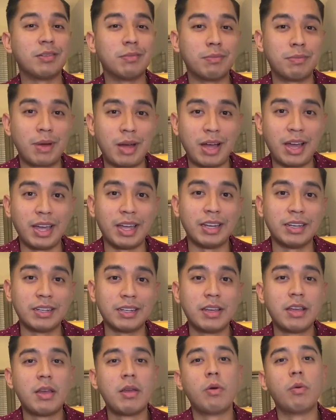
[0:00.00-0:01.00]
mind
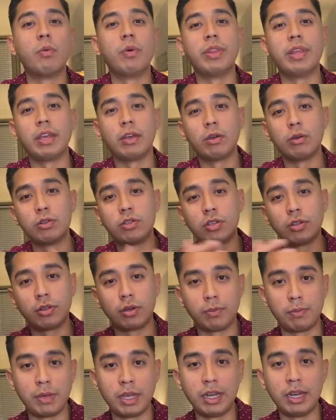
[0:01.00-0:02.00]
when they go to
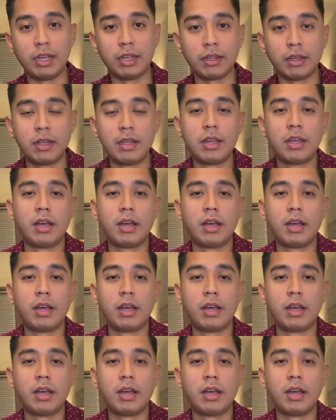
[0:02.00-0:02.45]
their meeting